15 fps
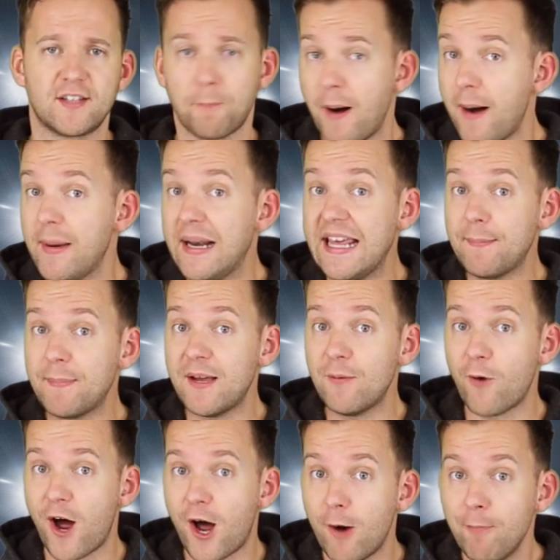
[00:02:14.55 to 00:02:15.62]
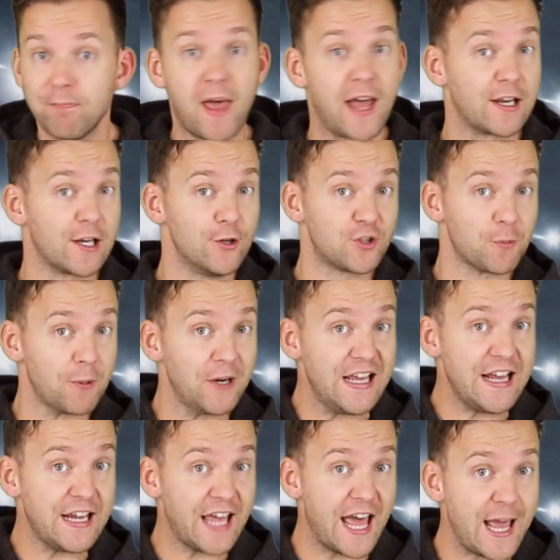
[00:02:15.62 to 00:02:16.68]
The Premier League, meanwhile, had loads of
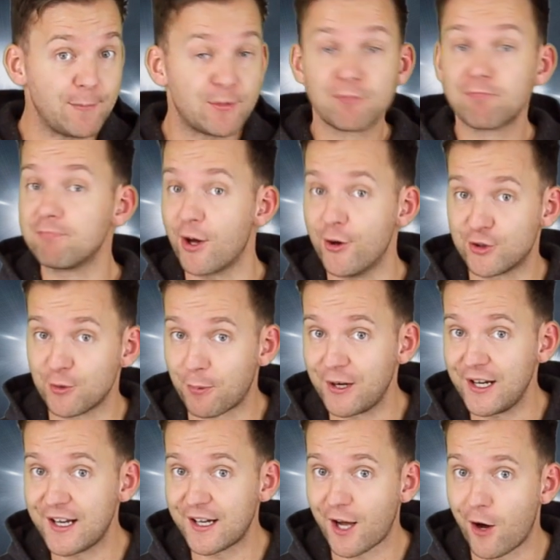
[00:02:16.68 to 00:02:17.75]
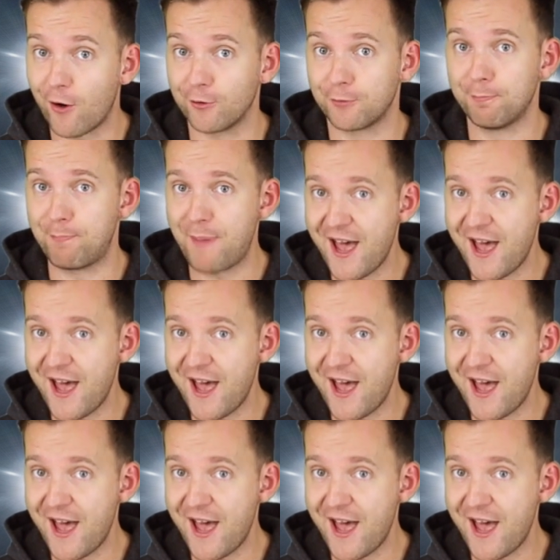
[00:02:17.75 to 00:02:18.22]
brilliant games, loads of brilliant goals.